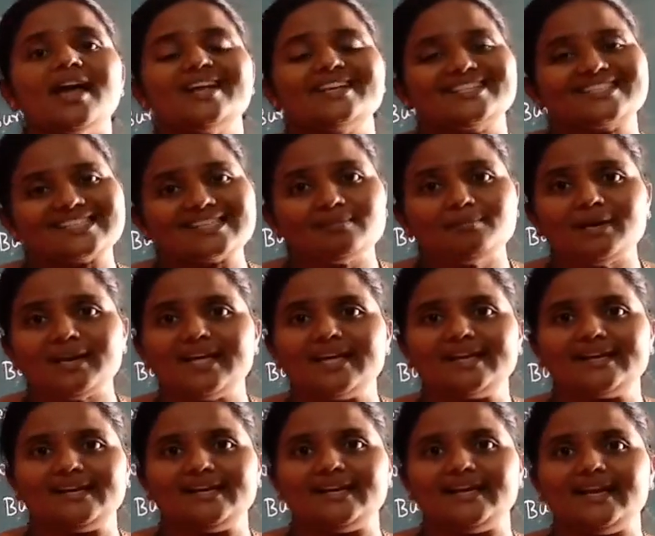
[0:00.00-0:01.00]

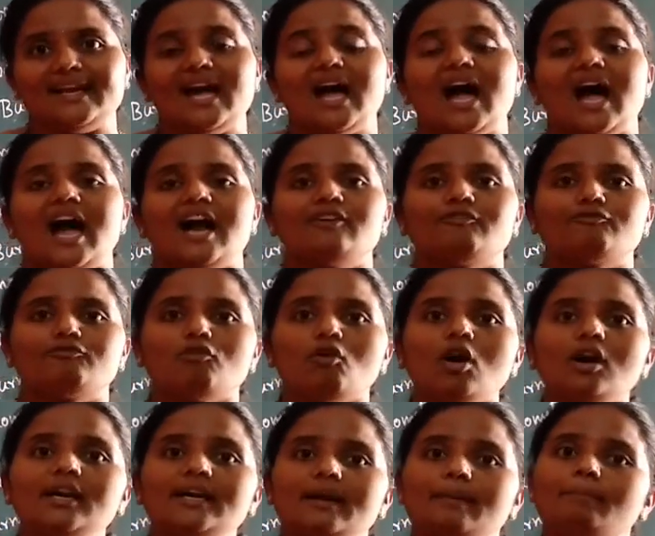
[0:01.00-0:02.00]
Similarly, at
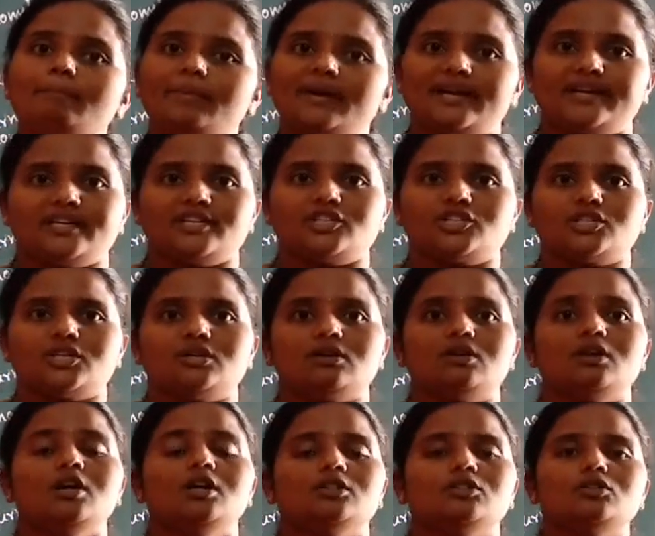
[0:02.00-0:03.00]
what temperature
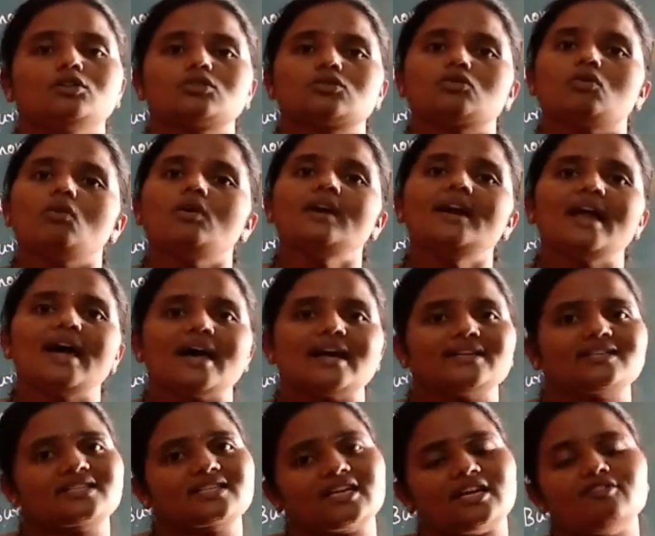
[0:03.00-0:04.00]
the solid
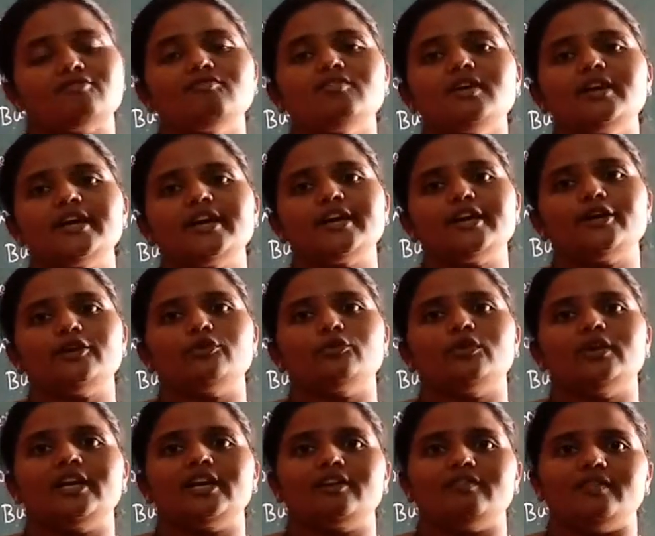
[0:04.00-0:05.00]
has converted into
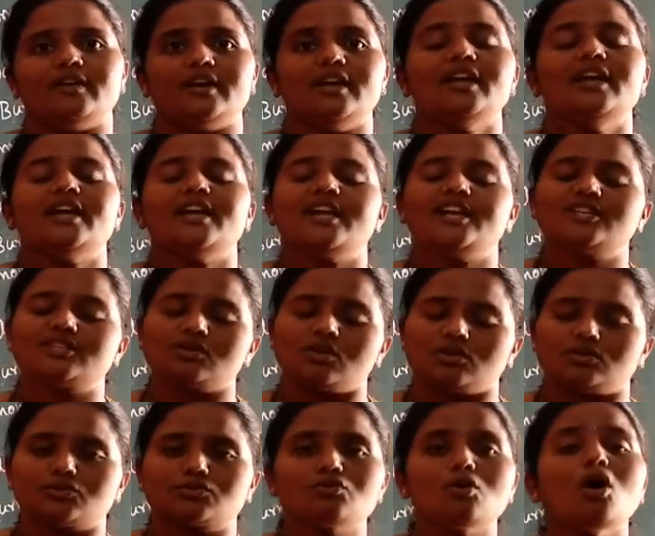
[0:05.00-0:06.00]
liquid is
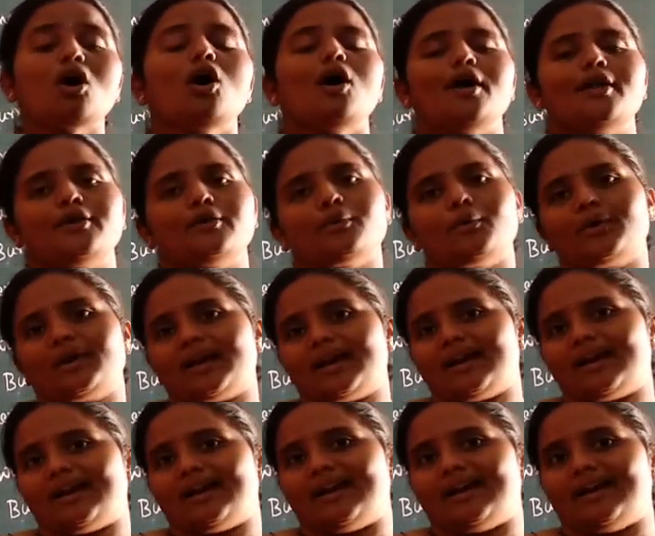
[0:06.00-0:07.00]
also
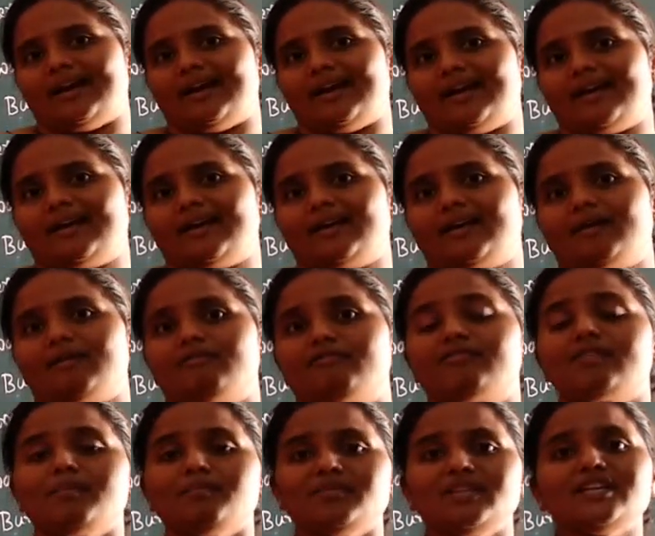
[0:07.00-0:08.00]
noted.
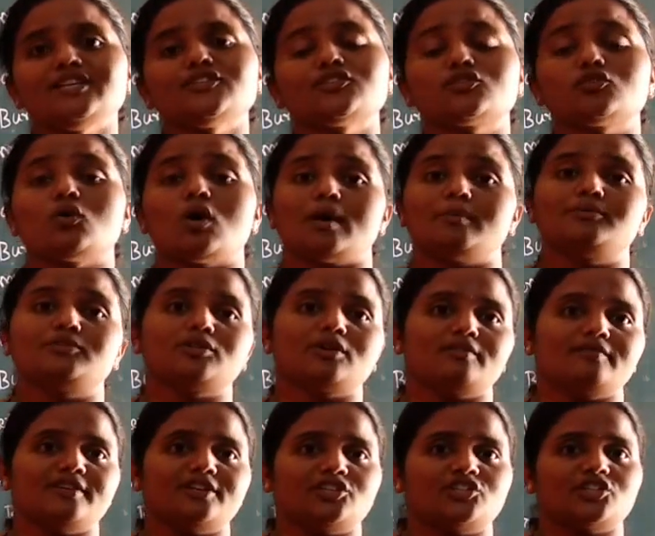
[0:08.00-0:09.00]
From these two
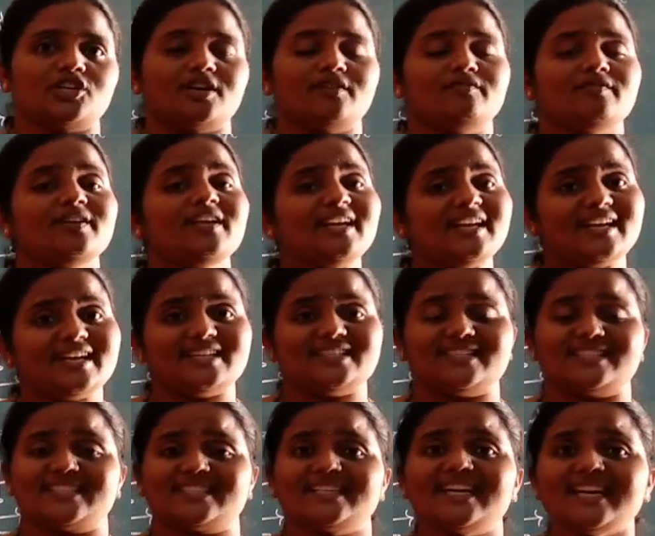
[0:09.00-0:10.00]
observations, we can
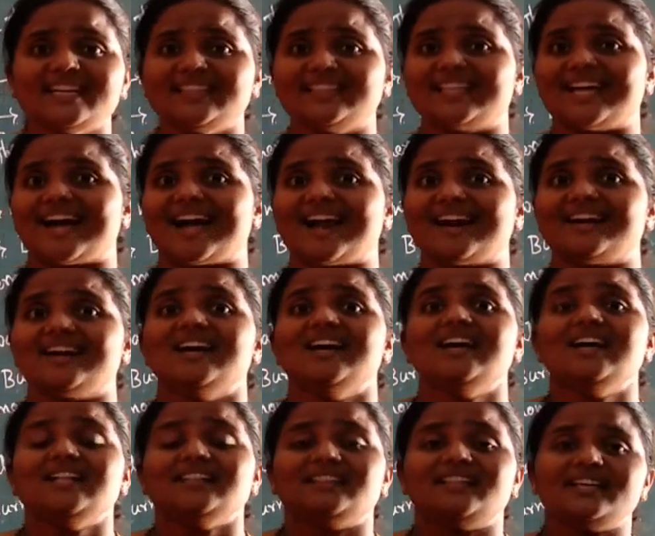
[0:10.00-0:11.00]
say that
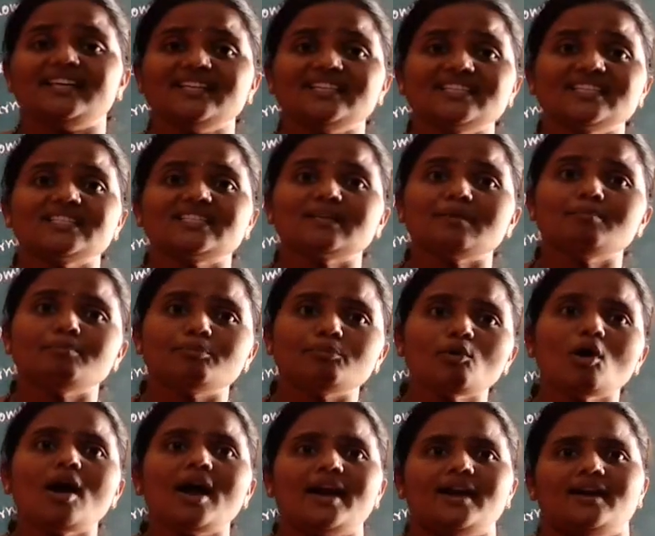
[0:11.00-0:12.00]
there is some
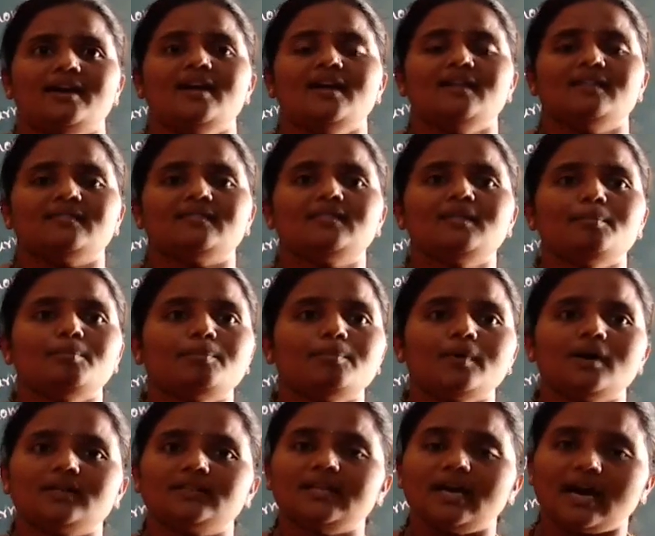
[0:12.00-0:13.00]
point
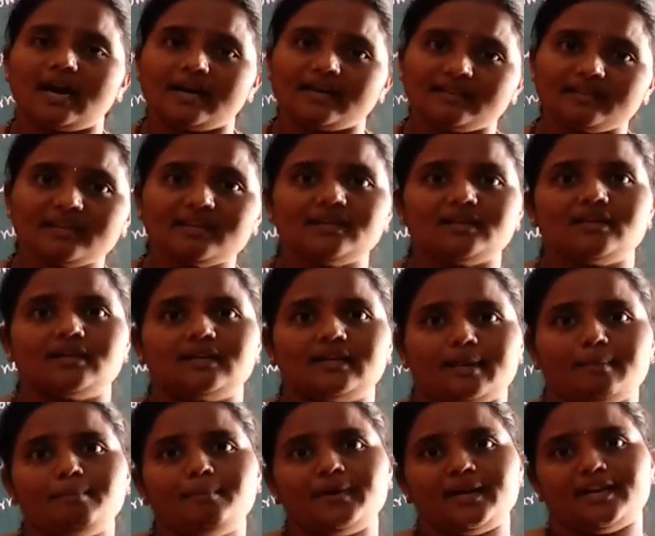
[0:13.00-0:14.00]
at the
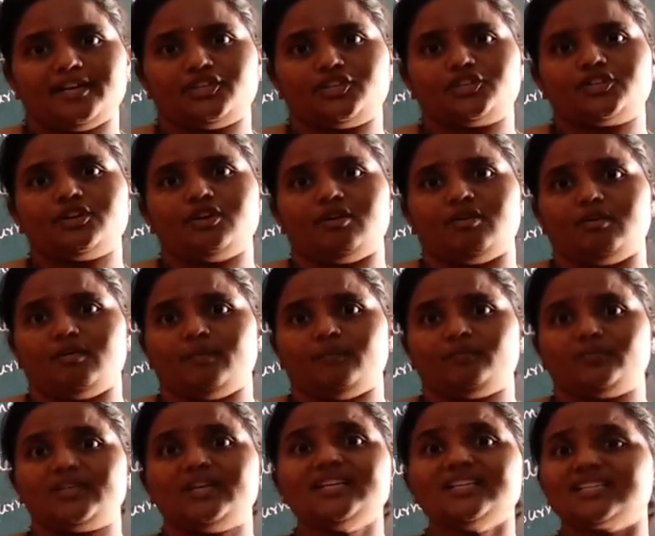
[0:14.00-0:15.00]
temperature,
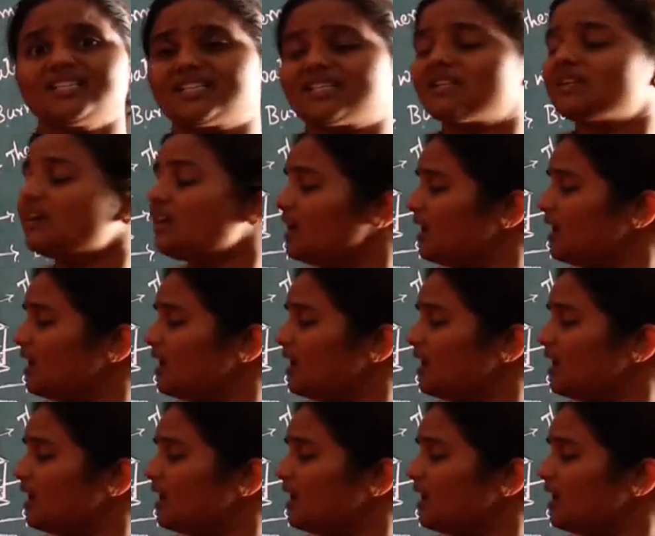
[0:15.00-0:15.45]
there is